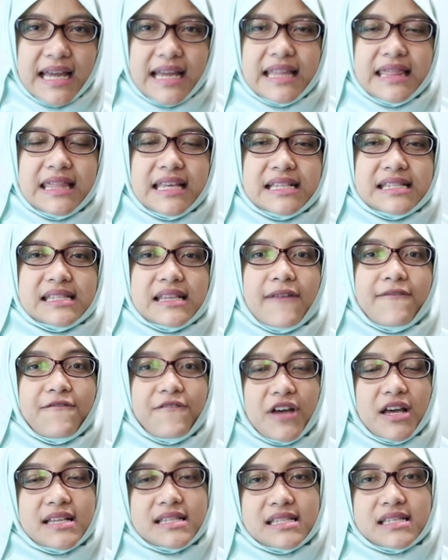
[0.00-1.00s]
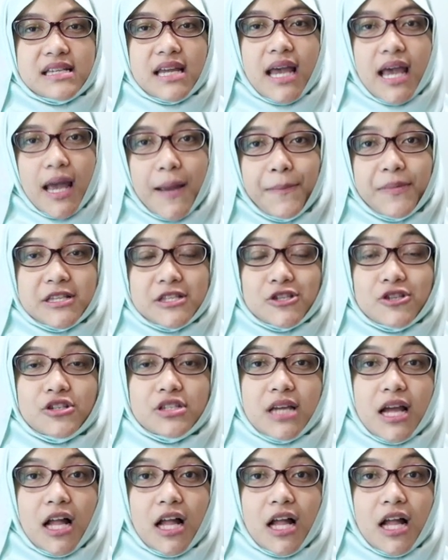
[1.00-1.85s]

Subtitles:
In this first episode,